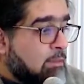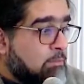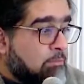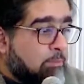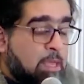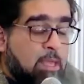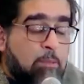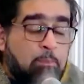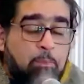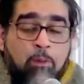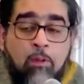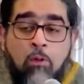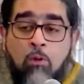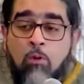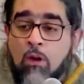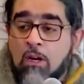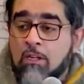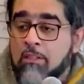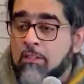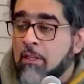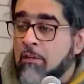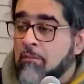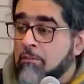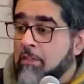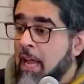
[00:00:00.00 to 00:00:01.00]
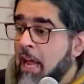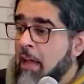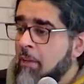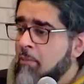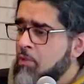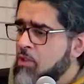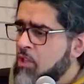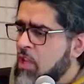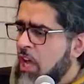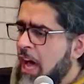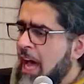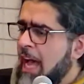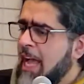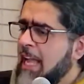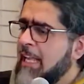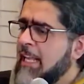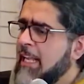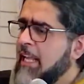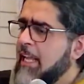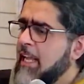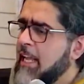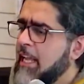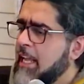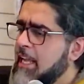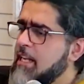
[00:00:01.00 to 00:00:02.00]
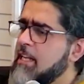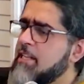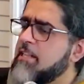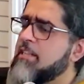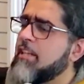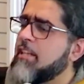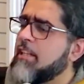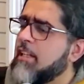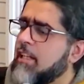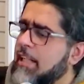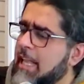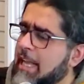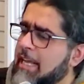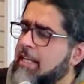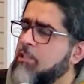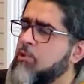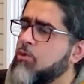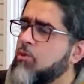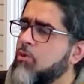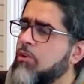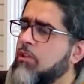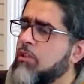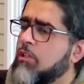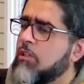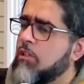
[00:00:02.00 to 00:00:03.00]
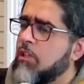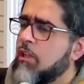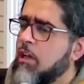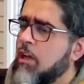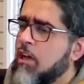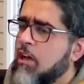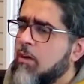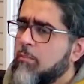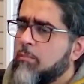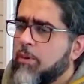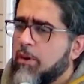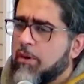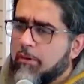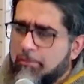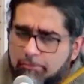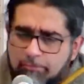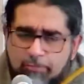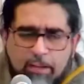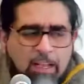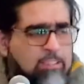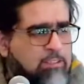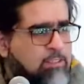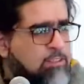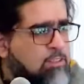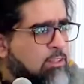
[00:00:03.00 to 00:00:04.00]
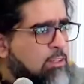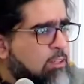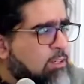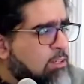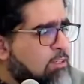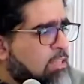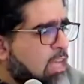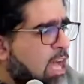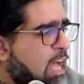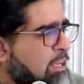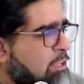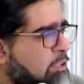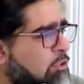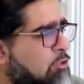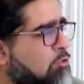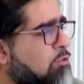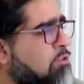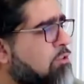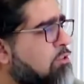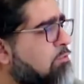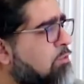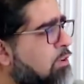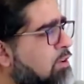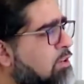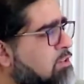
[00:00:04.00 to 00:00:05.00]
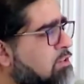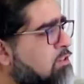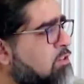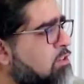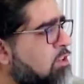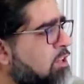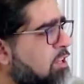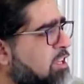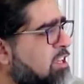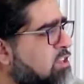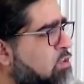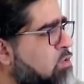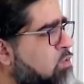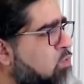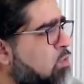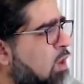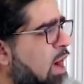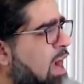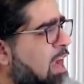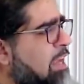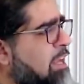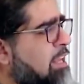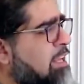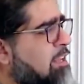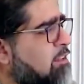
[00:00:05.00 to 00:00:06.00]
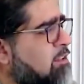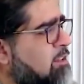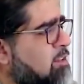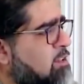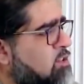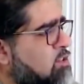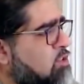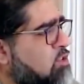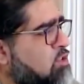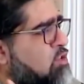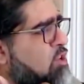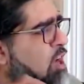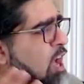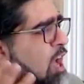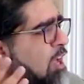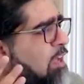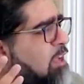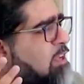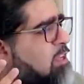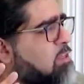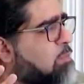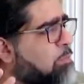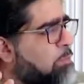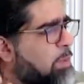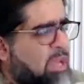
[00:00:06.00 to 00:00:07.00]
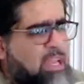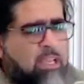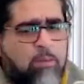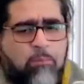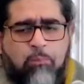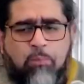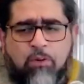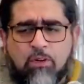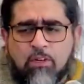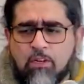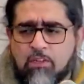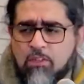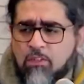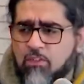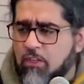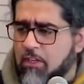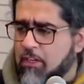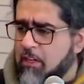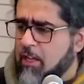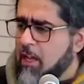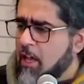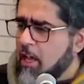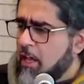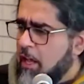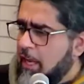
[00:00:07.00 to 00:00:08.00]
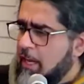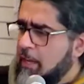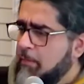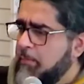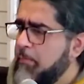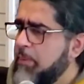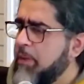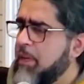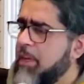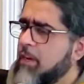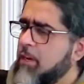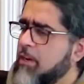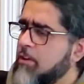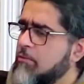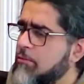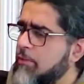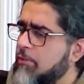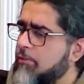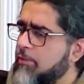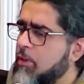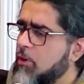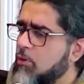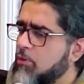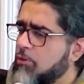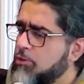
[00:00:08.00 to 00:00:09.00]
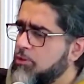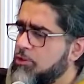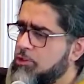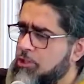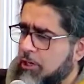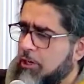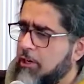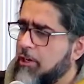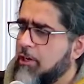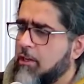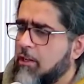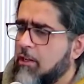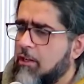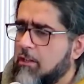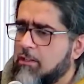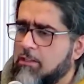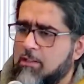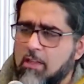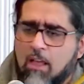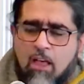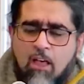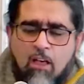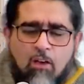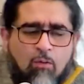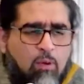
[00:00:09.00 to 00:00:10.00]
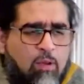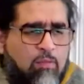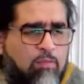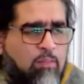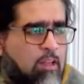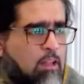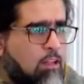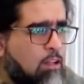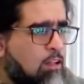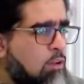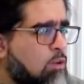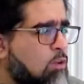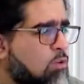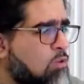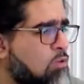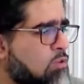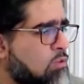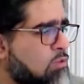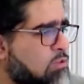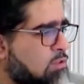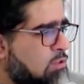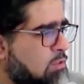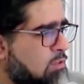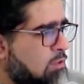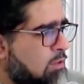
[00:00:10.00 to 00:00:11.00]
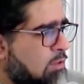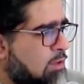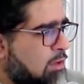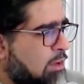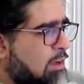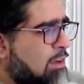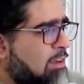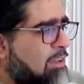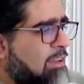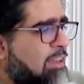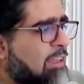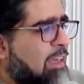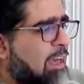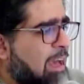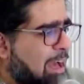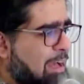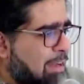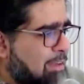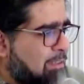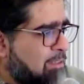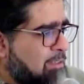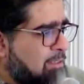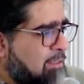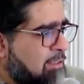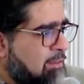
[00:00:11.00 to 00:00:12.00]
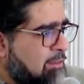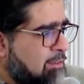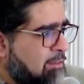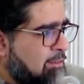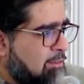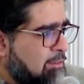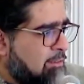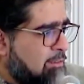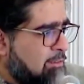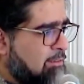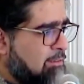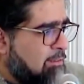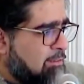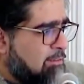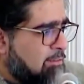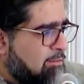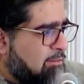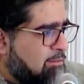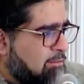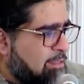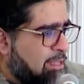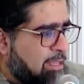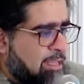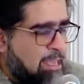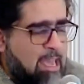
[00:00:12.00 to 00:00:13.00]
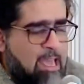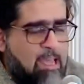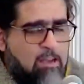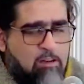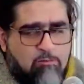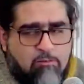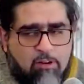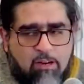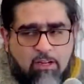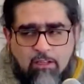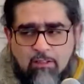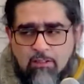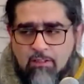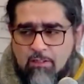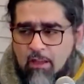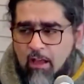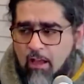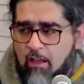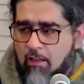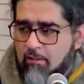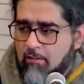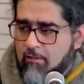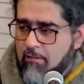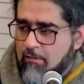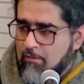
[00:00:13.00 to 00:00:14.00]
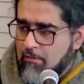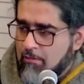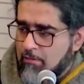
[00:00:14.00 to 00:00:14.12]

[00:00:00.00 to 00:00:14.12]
People who are sometimes highly intellectual professors at universities, writing these giant papers in peer-reviewed journals, when they lose a cat, they can't reconcile.